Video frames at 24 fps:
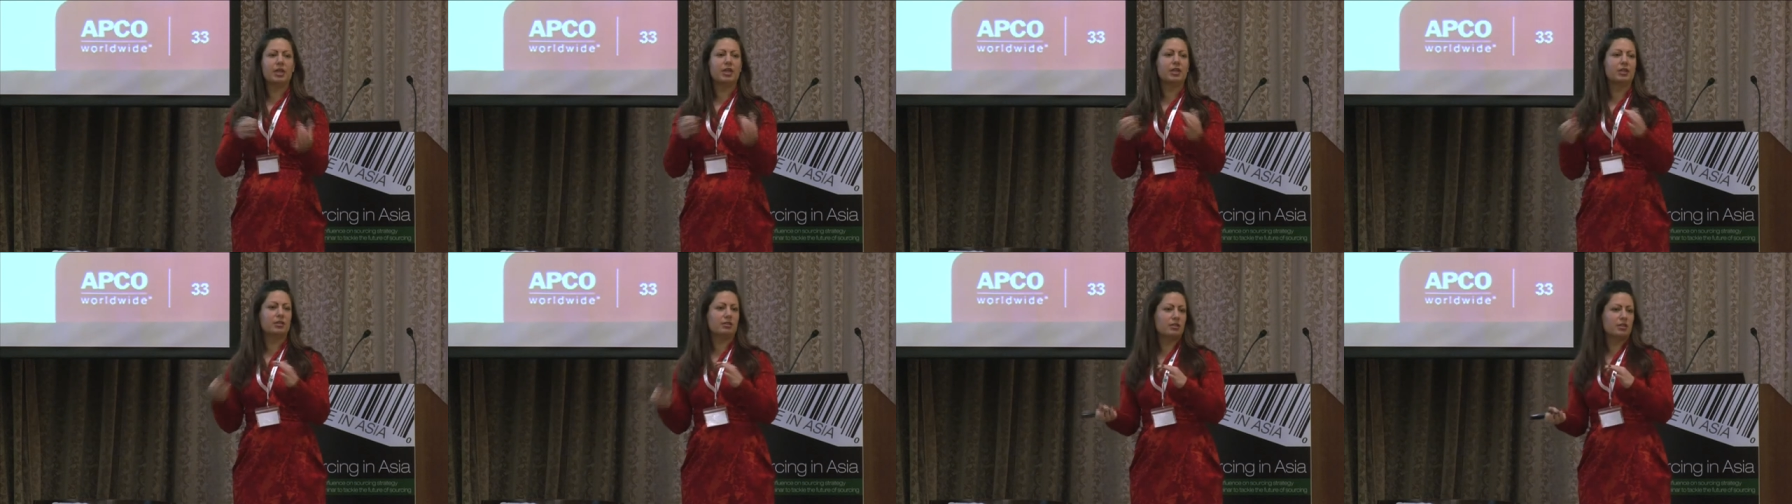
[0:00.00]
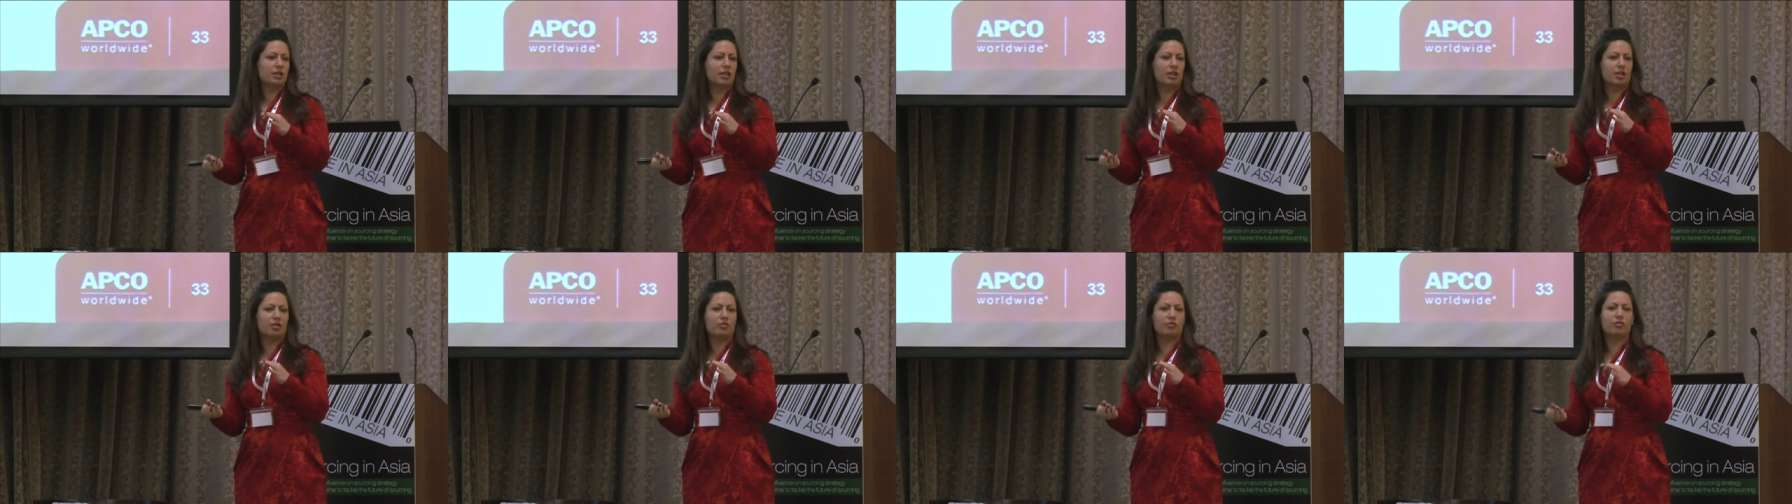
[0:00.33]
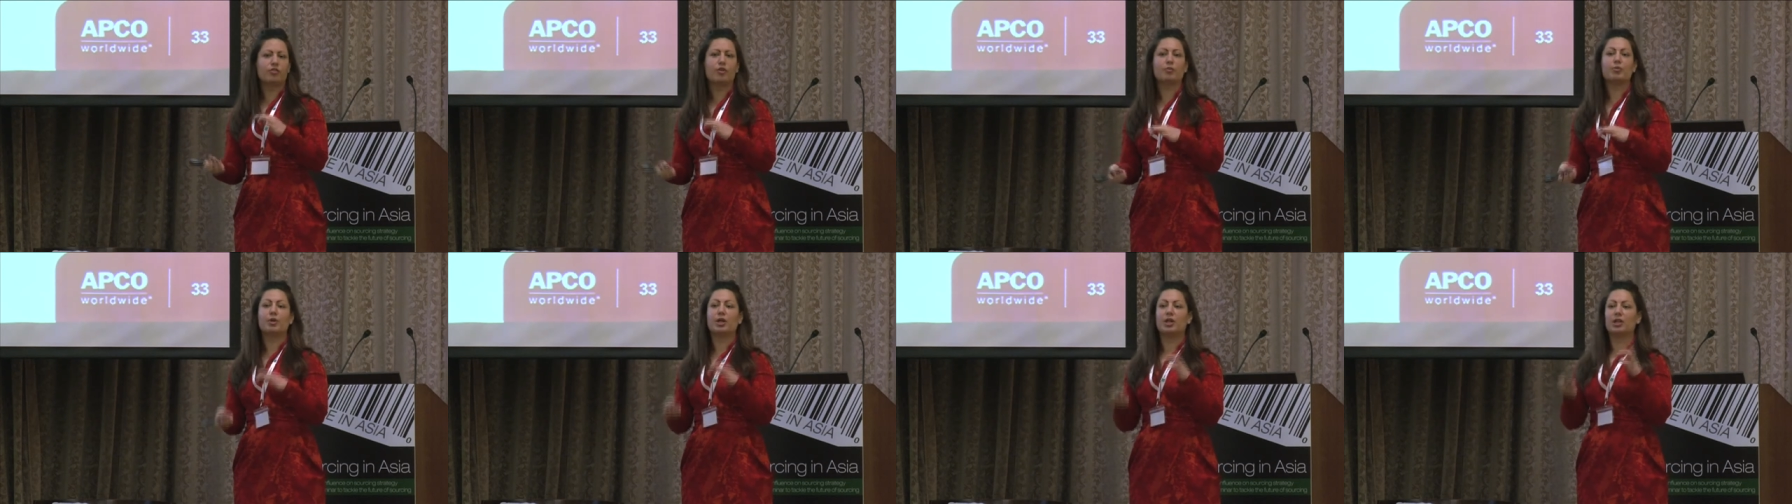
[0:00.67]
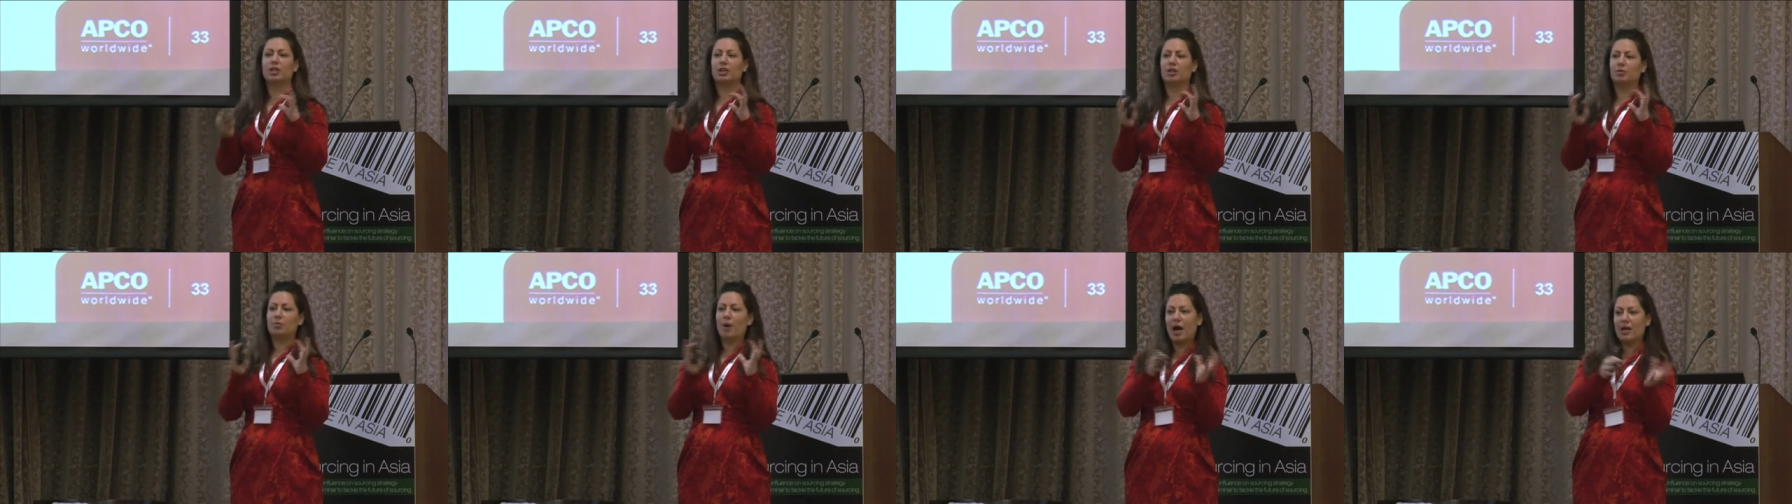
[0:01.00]
in, in from
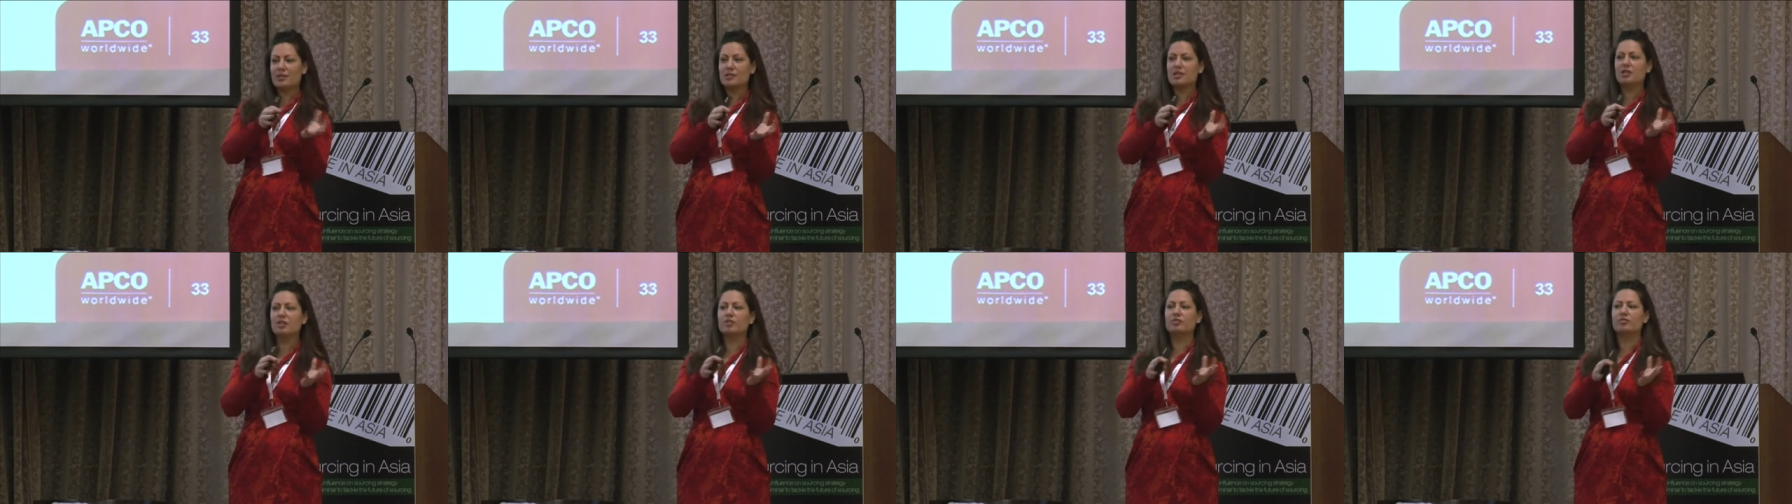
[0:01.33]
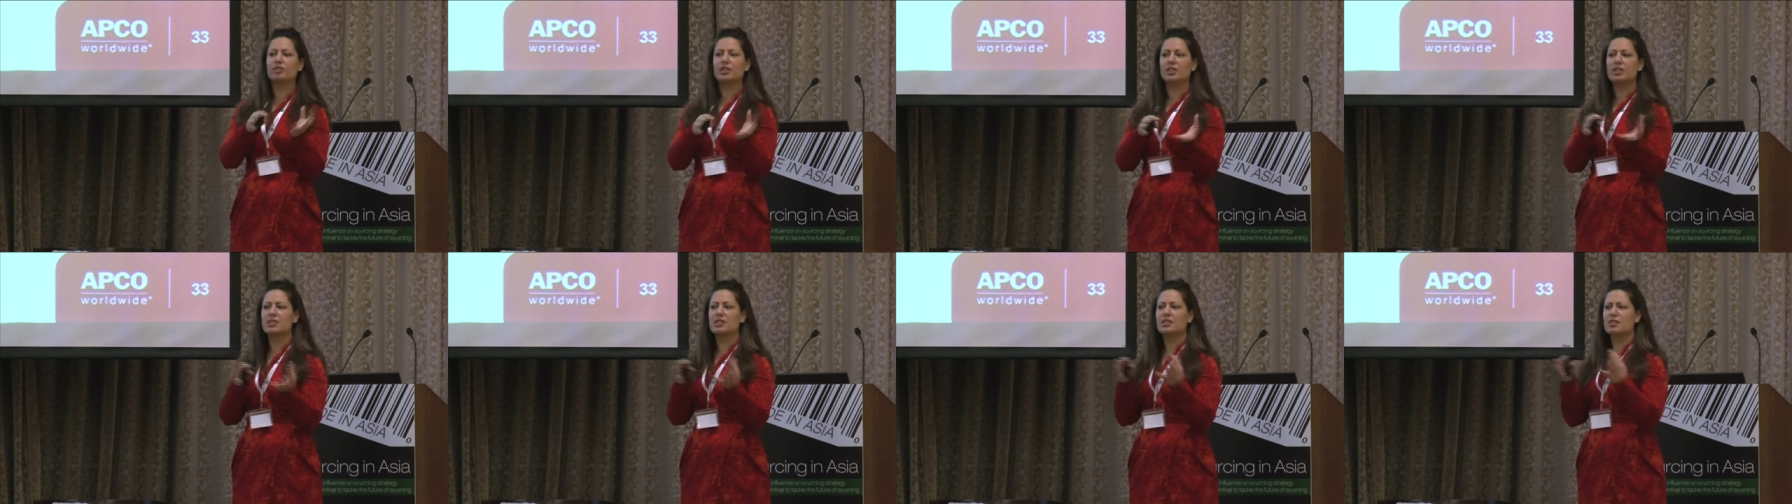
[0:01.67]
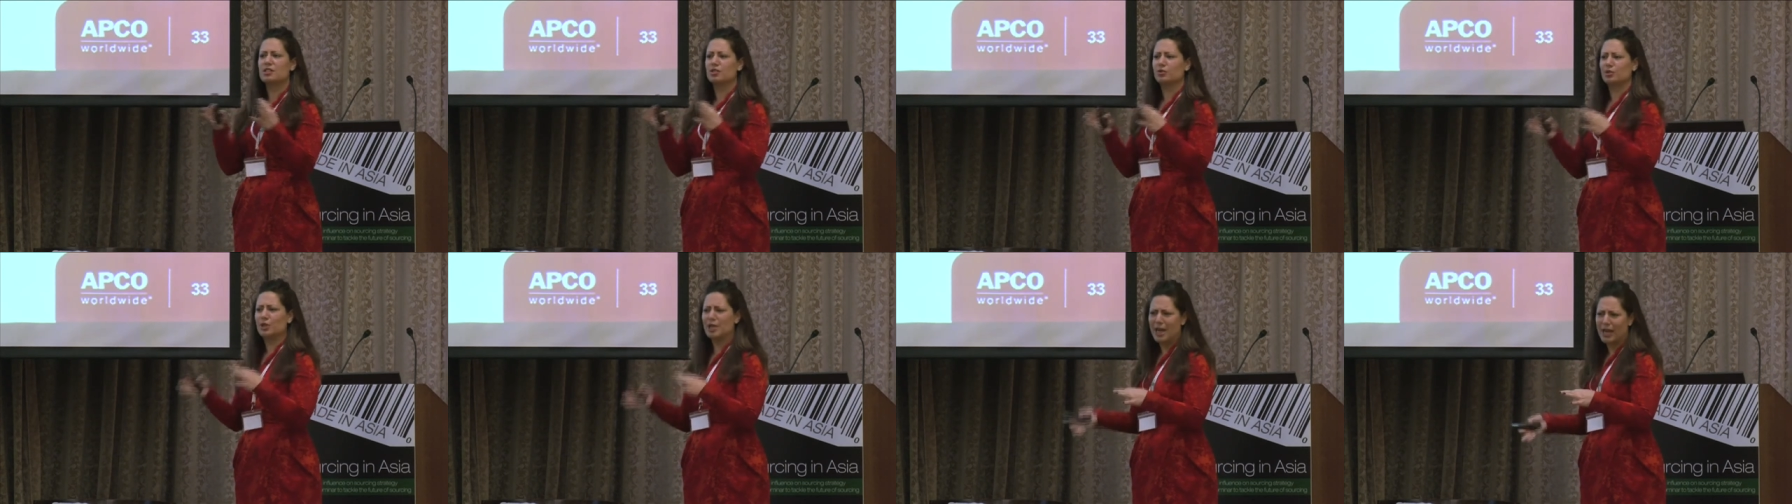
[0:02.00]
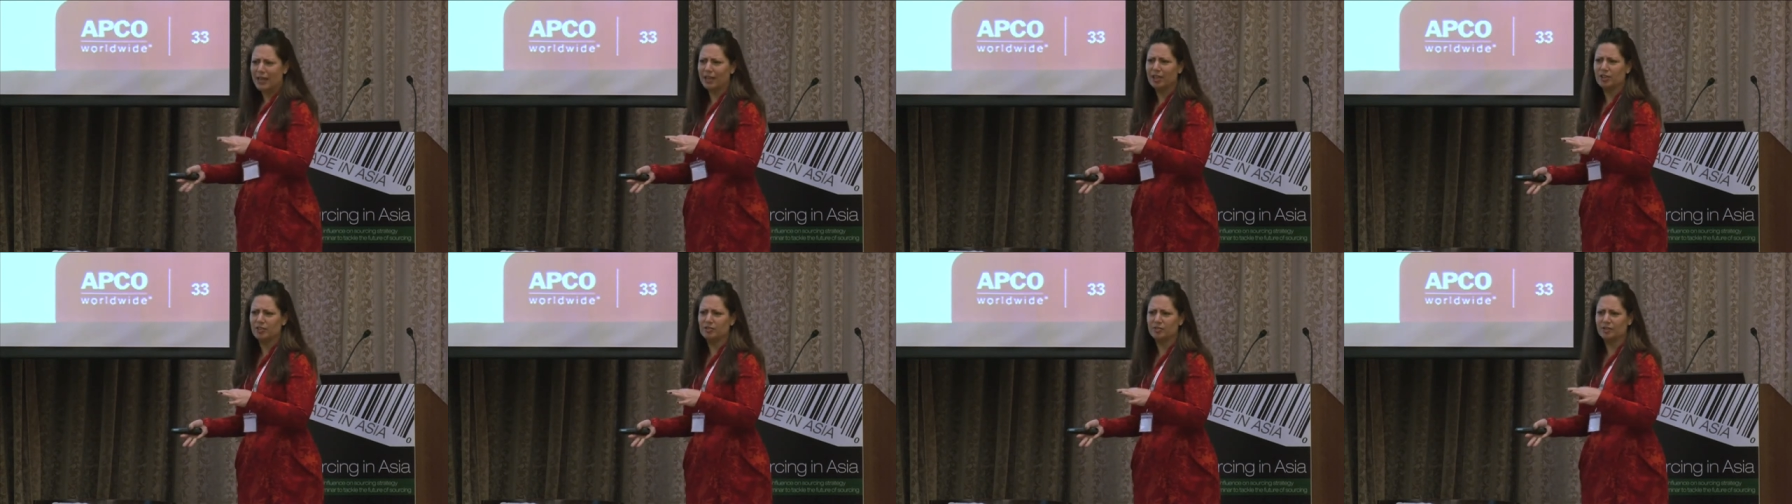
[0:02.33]
a, a, positive list to a
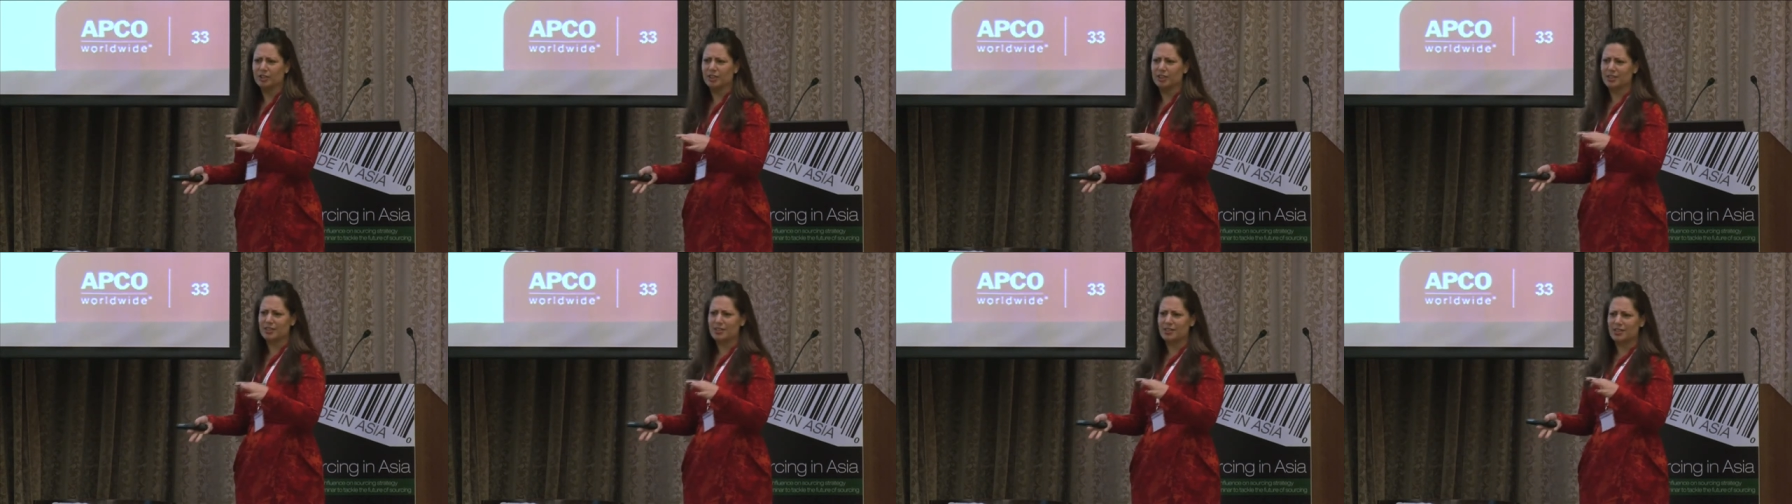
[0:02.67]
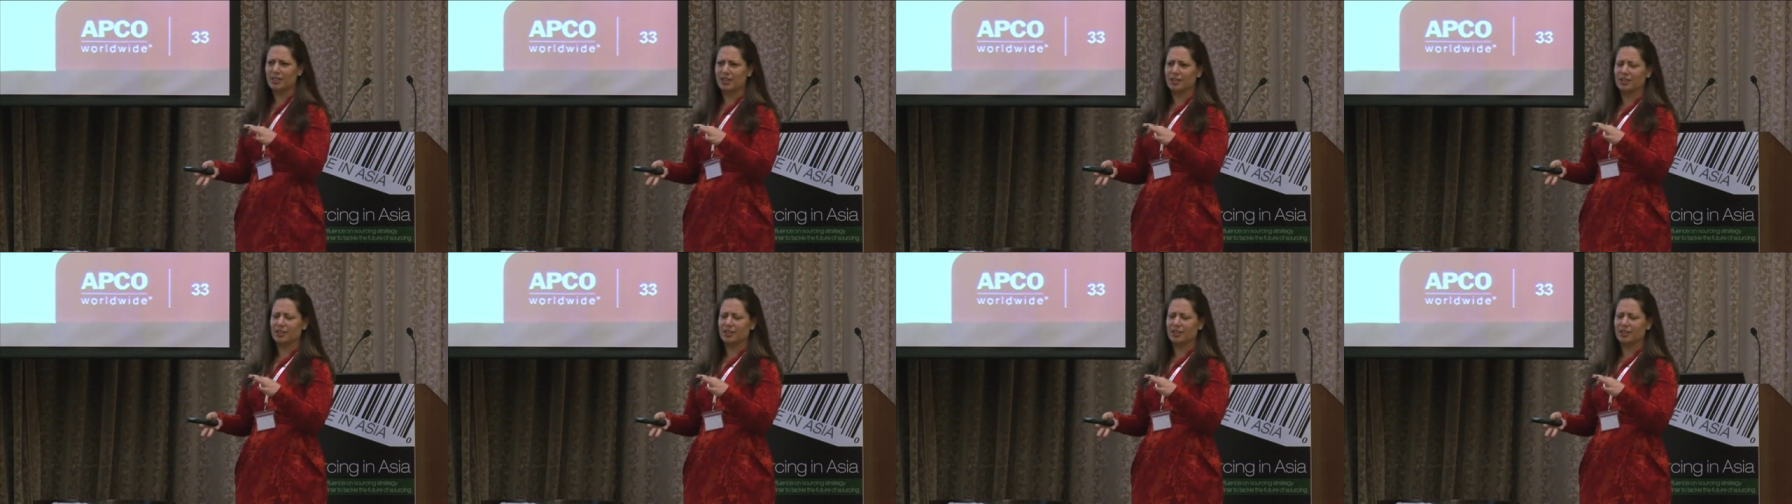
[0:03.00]
negative list.